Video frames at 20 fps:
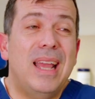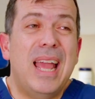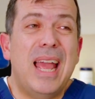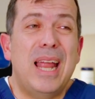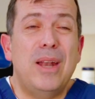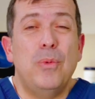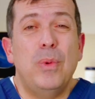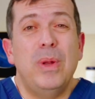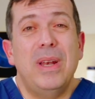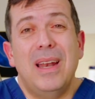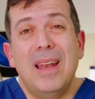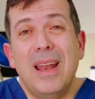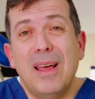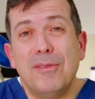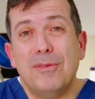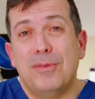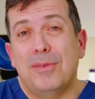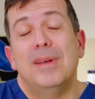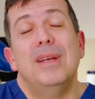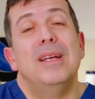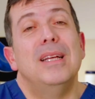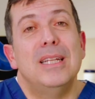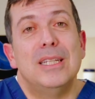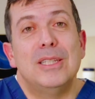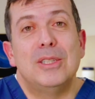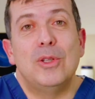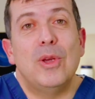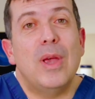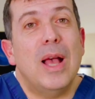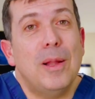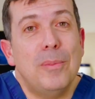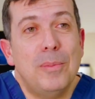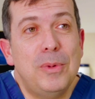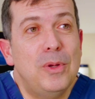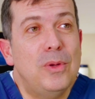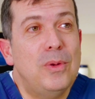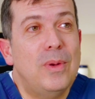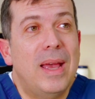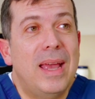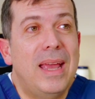and we'd love to help
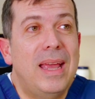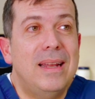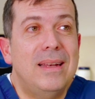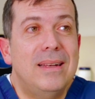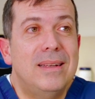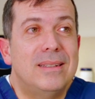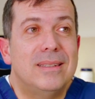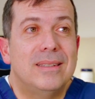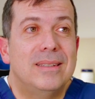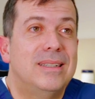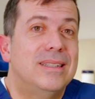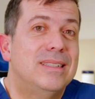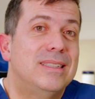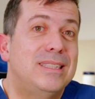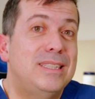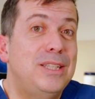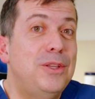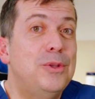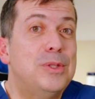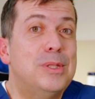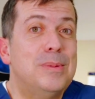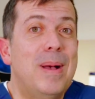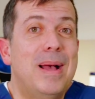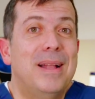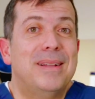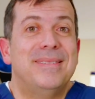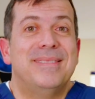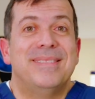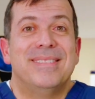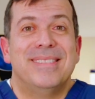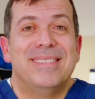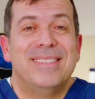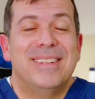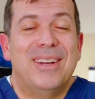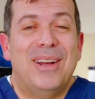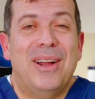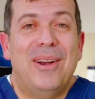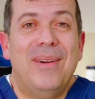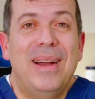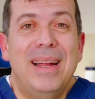you and see you smile.
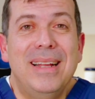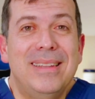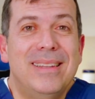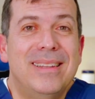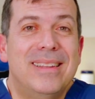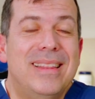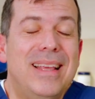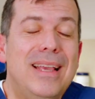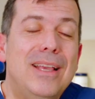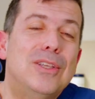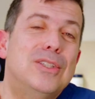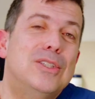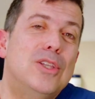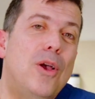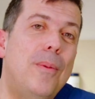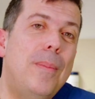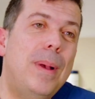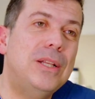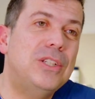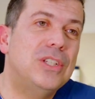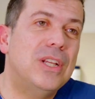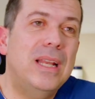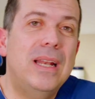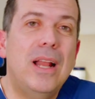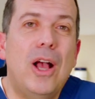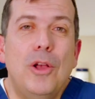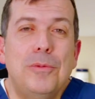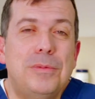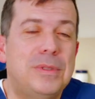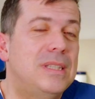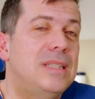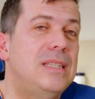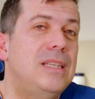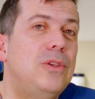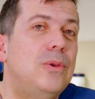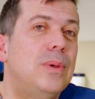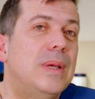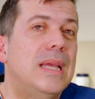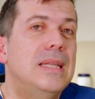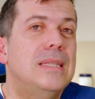All right, thank you so much, and I hope to
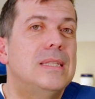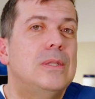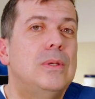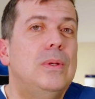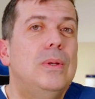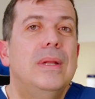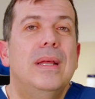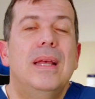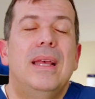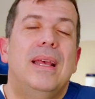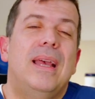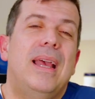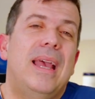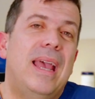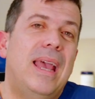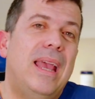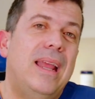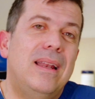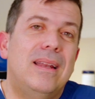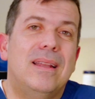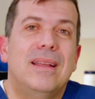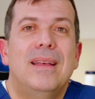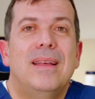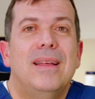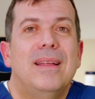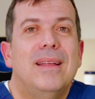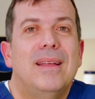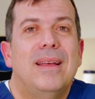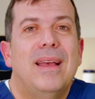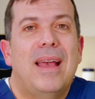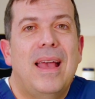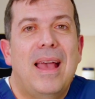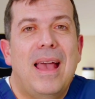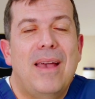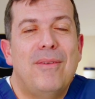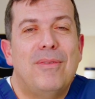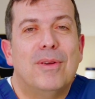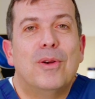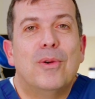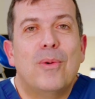see you again soon, and
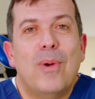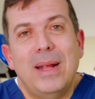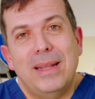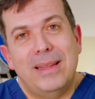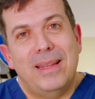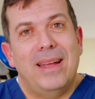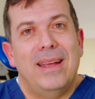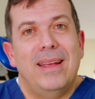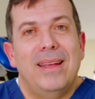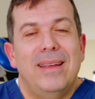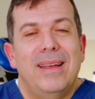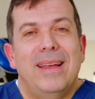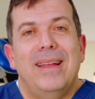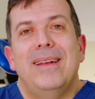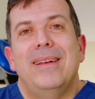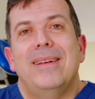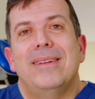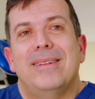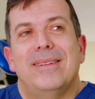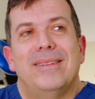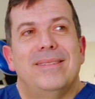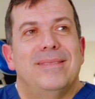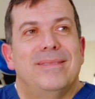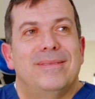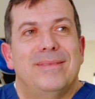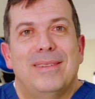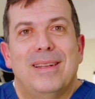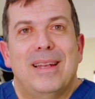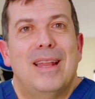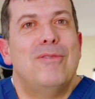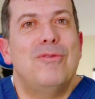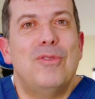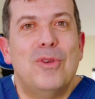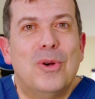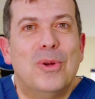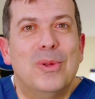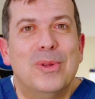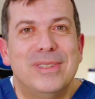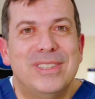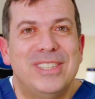have a great day, and love you
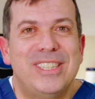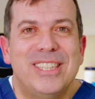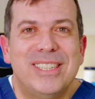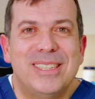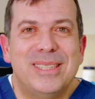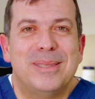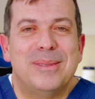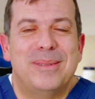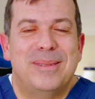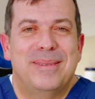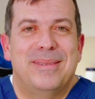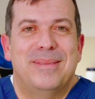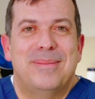all. Cheers.